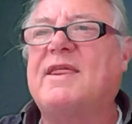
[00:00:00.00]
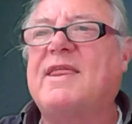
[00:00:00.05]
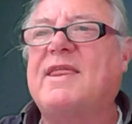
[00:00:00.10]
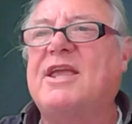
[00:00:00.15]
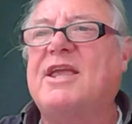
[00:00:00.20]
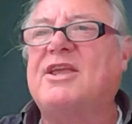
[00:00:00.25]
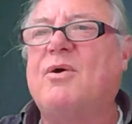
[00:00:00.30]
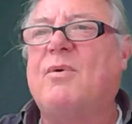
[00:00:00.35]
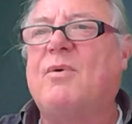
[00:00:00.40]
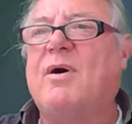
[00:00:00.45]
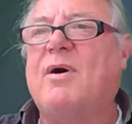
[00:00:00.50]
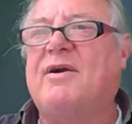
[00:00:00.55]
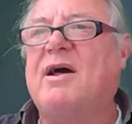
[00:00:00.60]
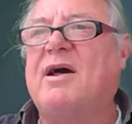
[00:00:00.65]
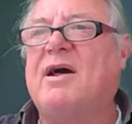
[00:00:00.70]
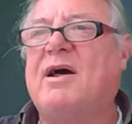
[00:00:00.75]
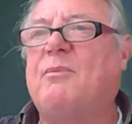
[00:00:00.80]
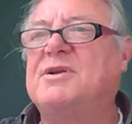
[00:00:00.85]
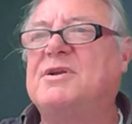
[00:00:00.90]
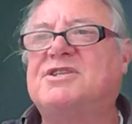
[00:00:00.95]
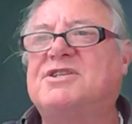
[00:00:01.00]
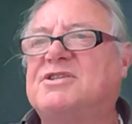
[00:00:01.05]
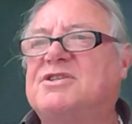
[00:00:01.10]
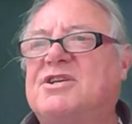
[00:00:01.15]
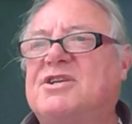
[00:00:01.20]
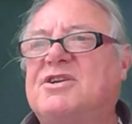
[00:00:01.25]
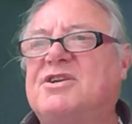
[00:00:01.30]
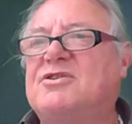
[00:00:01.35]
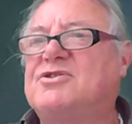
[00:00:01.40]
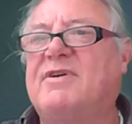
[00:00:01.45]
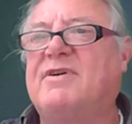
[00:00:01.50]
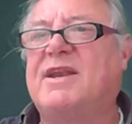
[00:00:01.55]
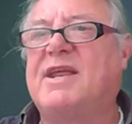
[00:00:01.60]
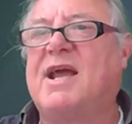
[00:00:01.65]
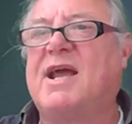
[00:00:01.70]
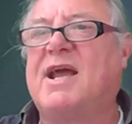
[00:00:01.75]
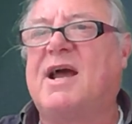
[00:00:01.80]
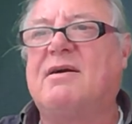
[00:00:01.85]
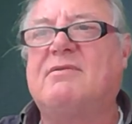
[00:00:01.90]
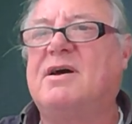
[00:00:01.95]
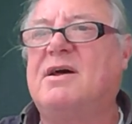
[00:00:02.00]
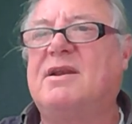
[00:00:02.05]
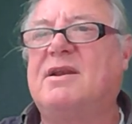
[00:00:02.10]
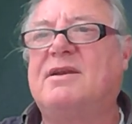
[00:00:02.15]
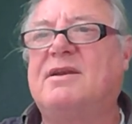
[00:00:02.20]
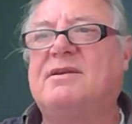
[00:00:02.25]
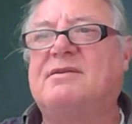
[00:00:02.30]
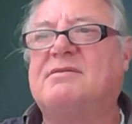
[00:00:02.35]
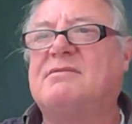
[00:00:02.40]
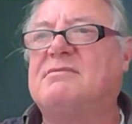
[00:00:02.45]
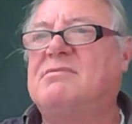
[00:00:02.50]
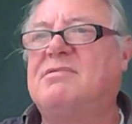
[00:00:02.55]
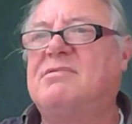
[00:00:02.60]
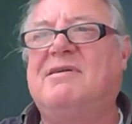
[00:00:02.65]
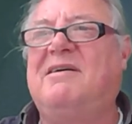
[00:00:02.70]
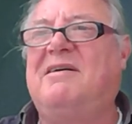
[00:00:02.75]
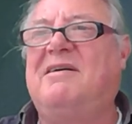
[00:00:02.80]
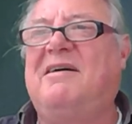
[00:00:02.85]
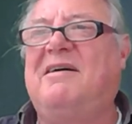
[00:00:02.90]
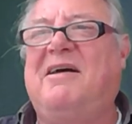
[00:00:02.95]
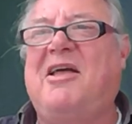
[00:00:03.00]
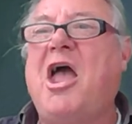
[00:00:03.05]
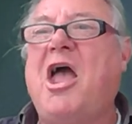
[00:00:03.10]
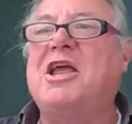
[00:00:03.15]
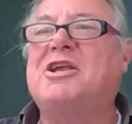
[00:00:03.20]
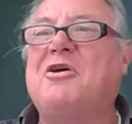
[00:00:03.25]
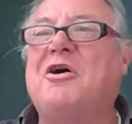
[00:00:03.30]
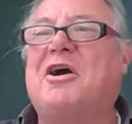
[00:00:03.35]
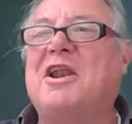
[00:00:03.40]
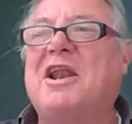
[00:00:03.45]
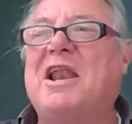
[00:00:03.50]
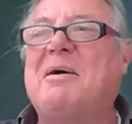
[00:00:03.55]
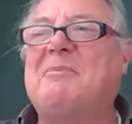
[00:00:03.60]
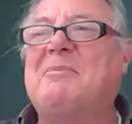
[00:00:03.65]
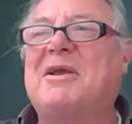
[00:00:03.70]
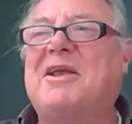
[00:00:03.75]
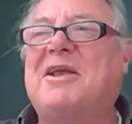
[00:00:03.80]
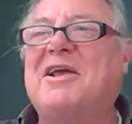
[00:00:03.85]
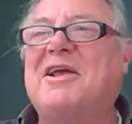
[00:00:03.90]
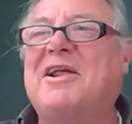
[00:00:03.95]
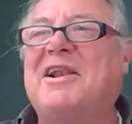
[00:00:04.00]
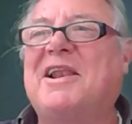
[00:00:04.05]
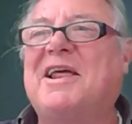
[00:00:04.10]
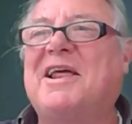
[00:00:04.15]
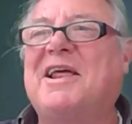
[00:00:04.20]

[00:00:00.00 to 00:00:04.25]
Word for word: U R L, which is just a YouTube video, and it's not going to let me kill it.